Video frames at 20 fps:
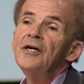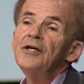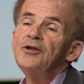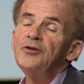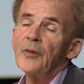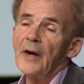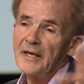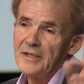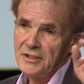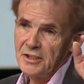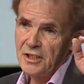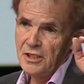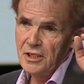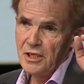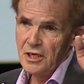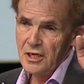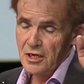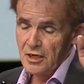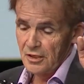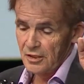20
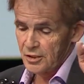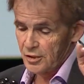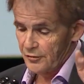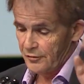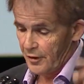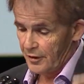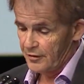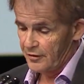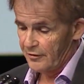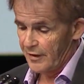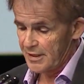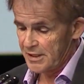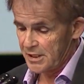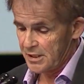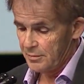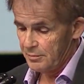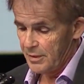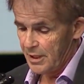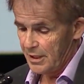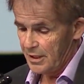Years of
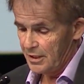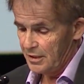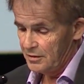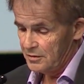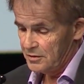Underestimating